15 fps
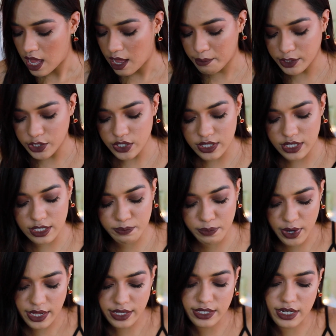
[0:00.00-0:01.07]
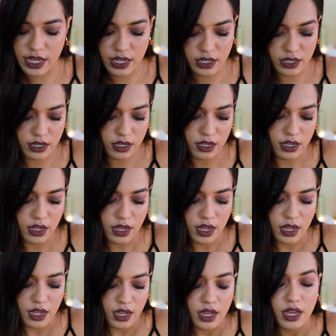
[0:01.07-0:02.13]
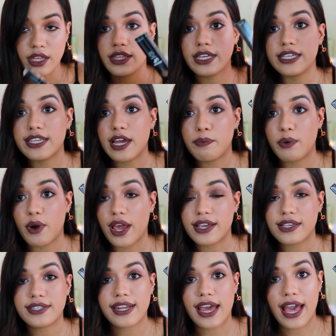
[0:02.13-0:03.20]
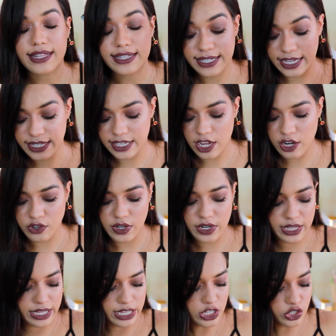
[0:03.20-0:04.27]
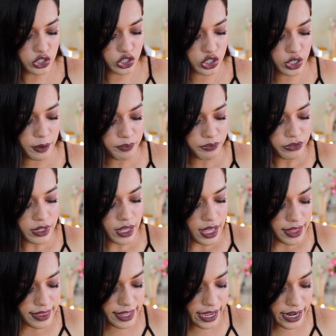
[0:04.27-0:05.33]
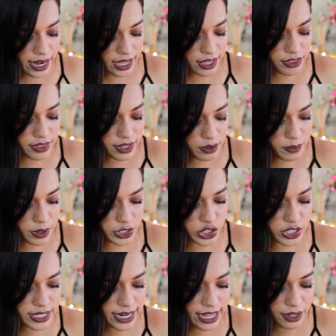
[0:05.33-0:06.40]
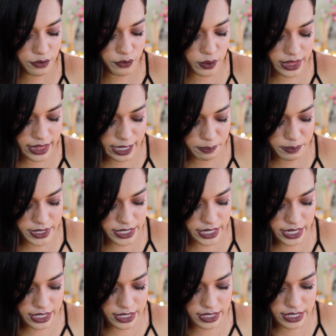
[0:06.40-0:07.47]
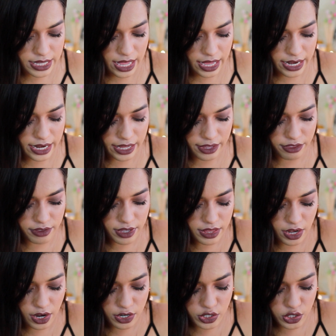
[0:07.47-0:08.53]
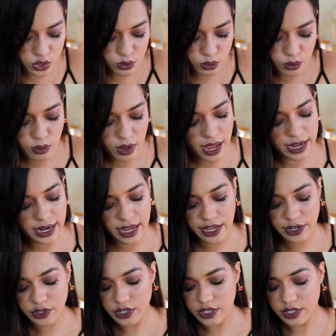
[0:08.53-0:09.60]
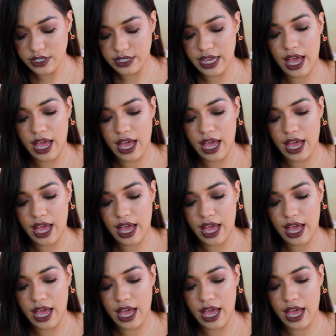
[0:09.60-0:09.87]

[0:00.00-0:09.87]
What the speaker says: How much is this priced at? These are priced at $600 each. Then I think we're just left with lipsticks, and I think there are two highlighters.